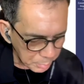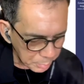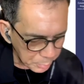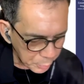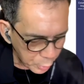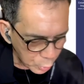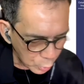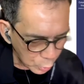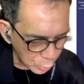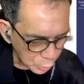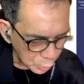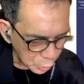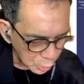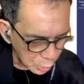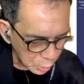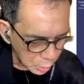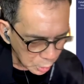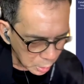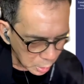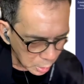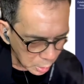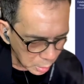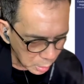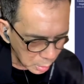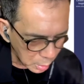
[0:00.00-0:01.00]

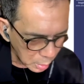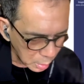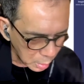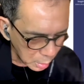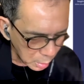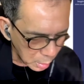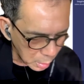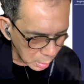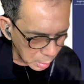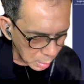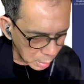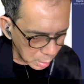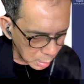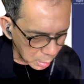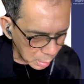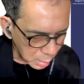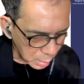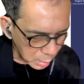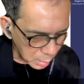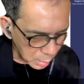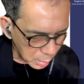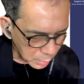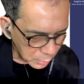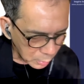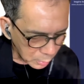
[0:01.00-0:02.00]
pushed
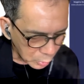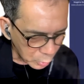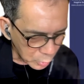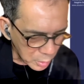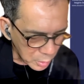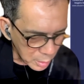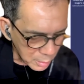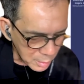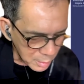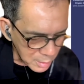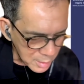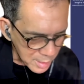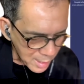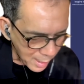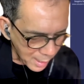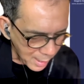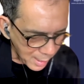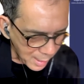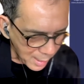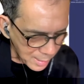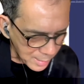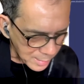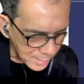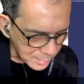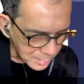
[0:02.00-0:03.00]
to
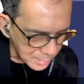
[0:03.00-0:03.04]
young